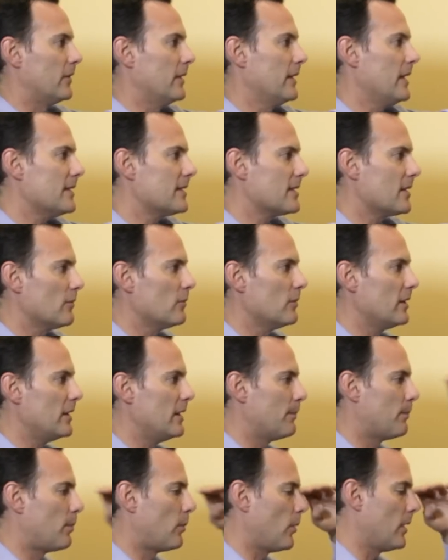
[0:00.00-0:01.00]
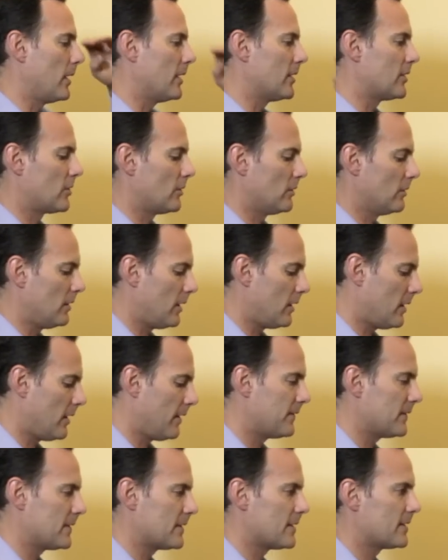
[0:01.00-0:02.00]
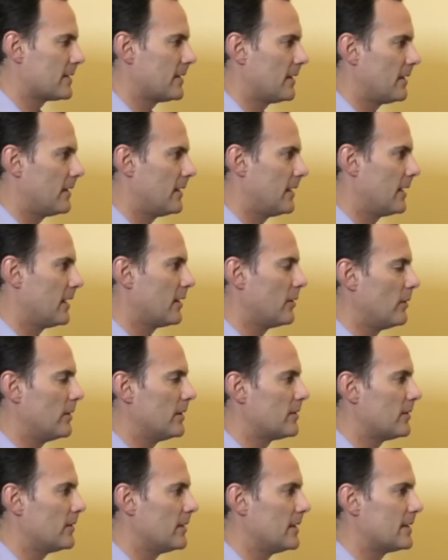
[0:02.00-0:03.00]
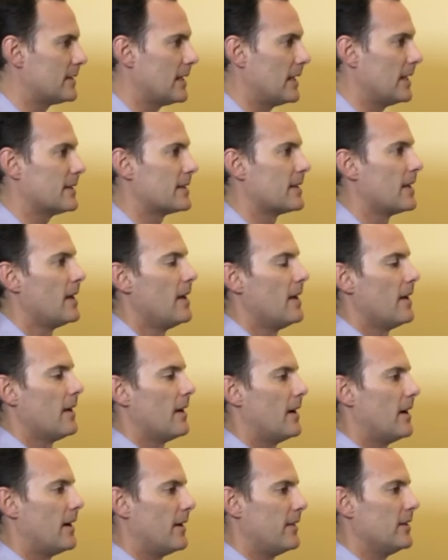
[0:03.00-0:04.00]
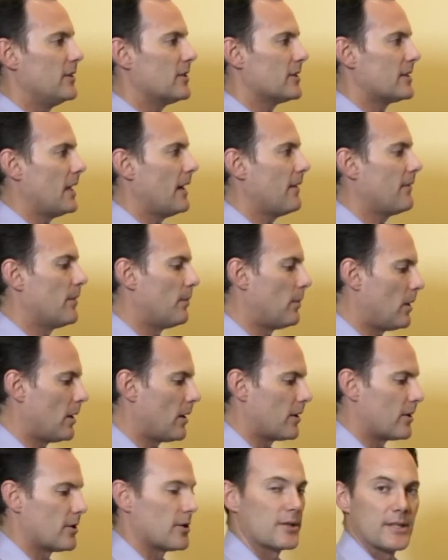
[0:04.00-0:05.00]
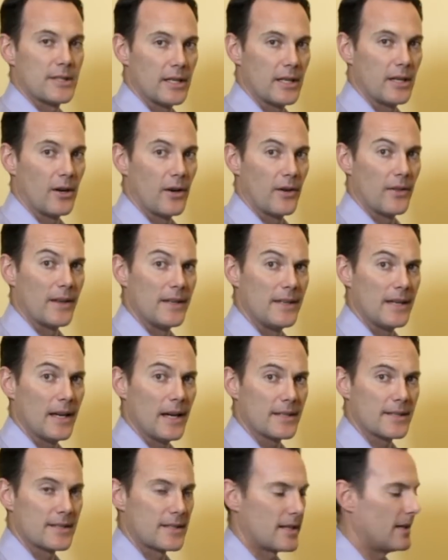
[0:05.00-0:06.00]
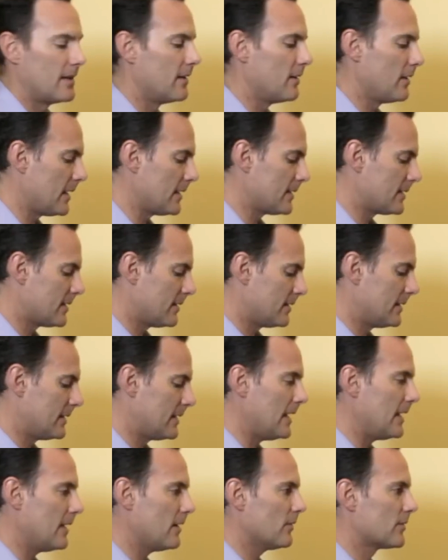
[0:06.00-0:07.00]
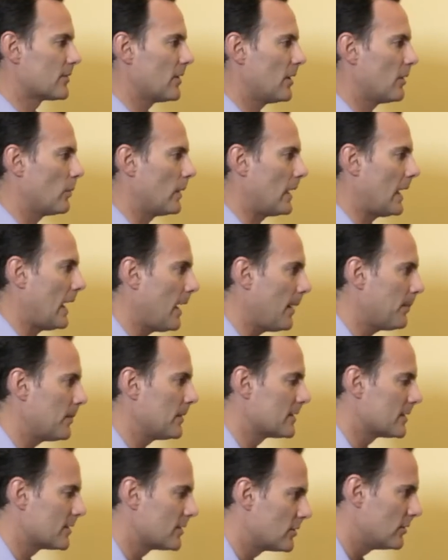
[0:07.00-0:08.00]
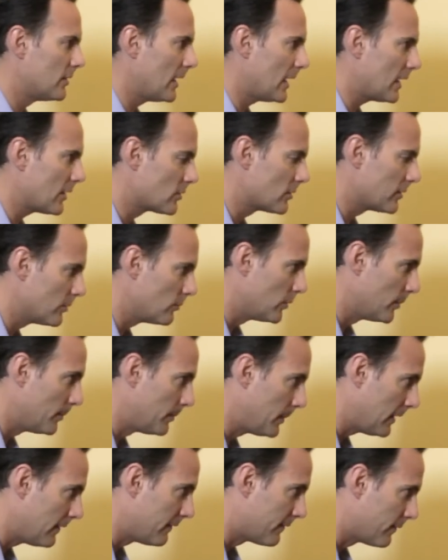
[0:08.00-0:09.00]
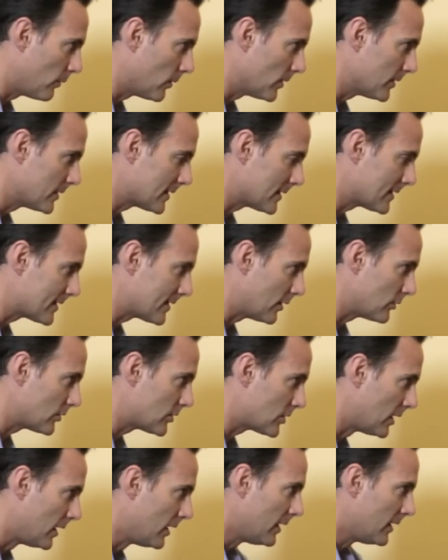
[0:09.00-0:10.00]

And that's a really important issue. A lot of offices that I go into these days, they just have the monitor sitting on the desk. And as the day goes on, what happens is you naturally will bend forwards and slouch